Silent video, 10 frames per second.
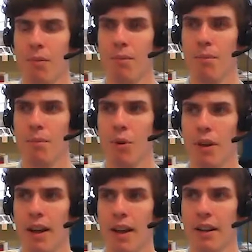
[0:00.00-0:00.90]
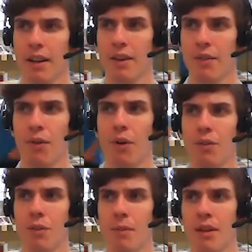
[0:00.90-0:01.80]
more likely fourth
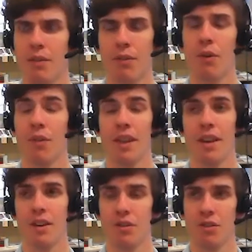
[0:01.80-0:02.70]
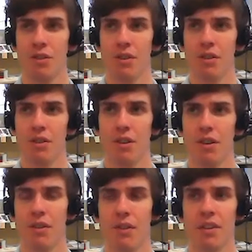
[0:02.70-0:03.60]
year students at
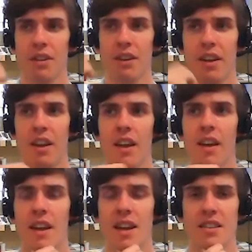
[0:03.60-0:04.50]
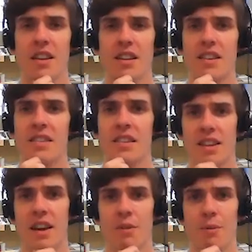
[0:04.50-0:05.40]
university, that's
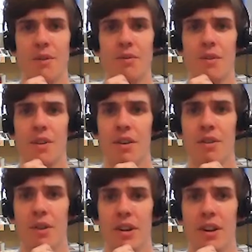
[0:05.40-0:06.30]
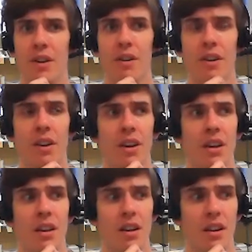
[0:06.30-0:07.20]
something that would be really, really good.
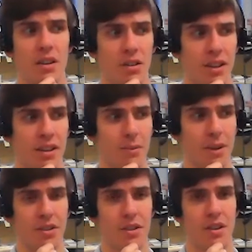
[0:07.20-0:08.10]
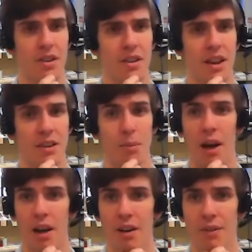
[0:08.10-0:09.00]
Cost estimation as a part of